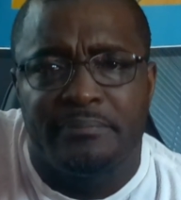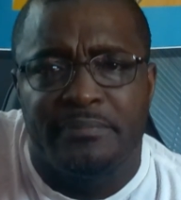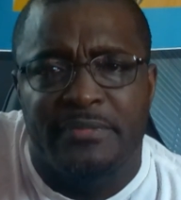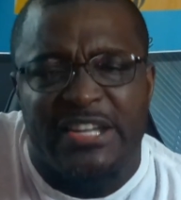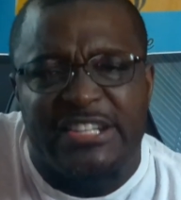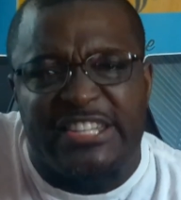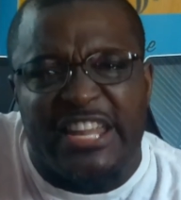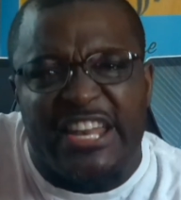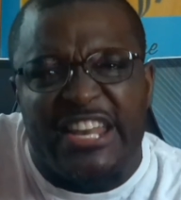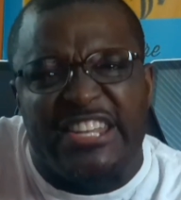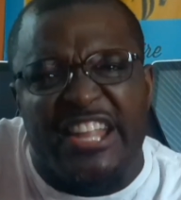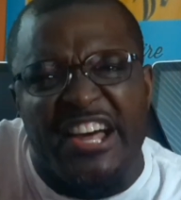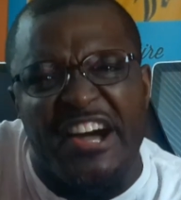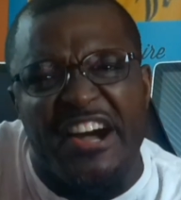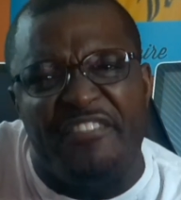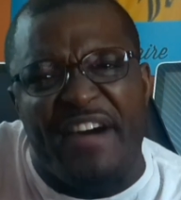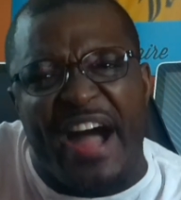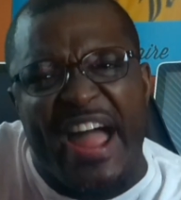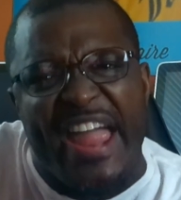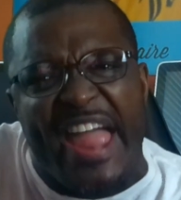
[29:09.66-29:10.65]
the
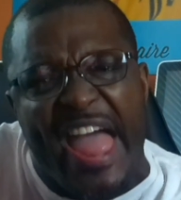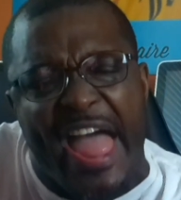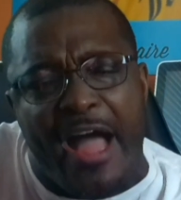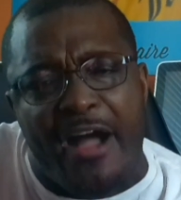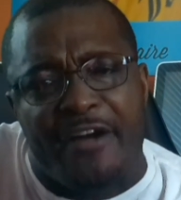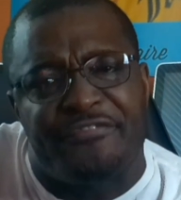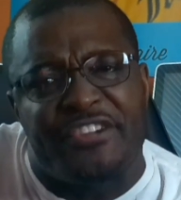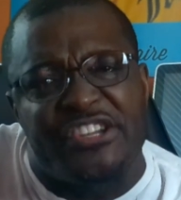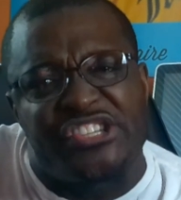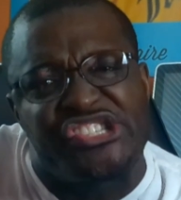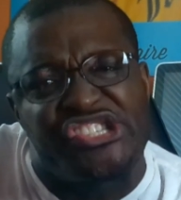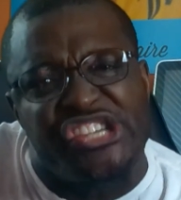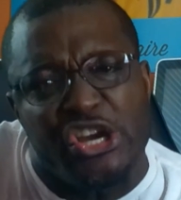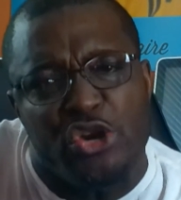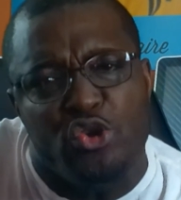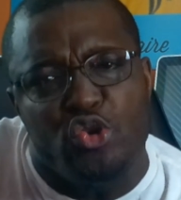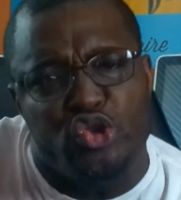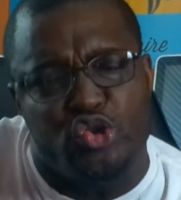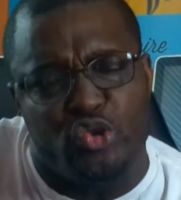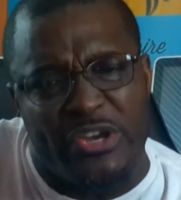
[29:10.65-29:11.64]
love I have for
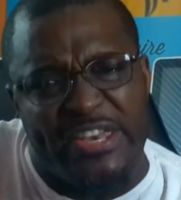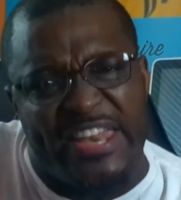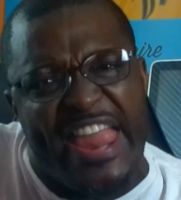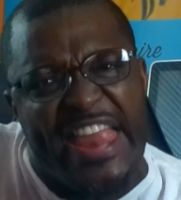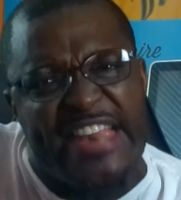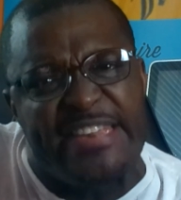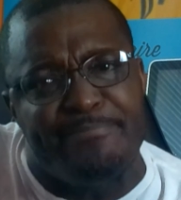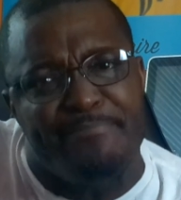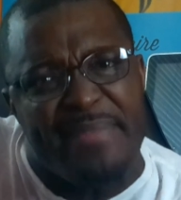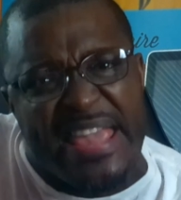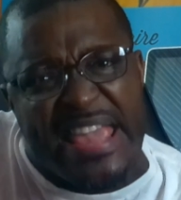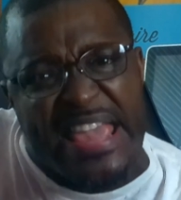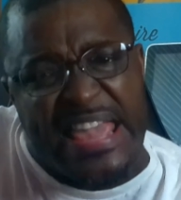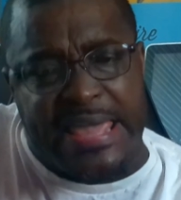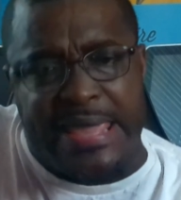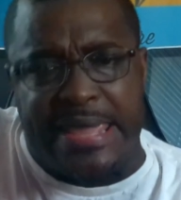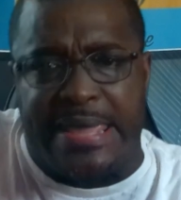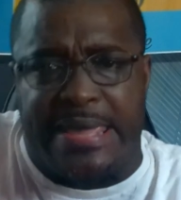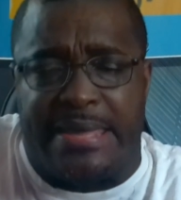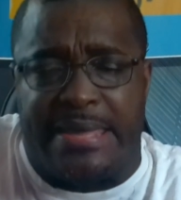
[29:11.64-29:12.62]
children in me,